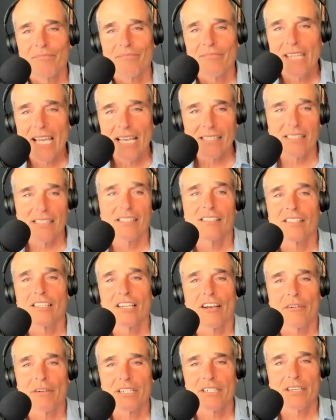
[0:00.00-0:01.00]

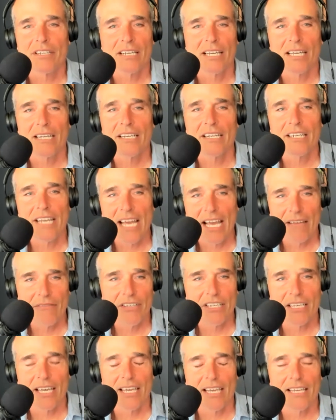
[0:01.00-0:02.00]
necessary to kind of
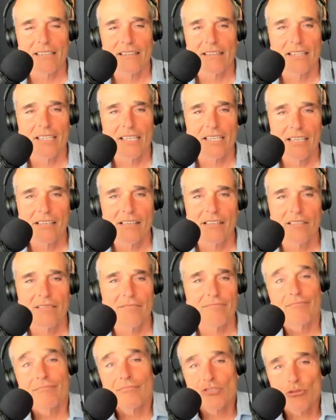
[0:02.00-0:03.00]
navigate
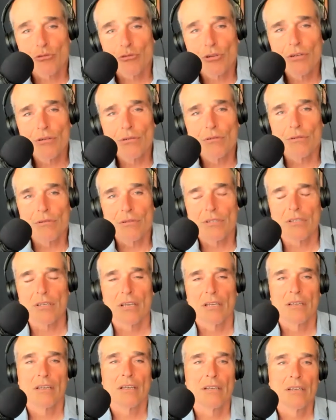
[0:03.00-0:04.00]
these truths.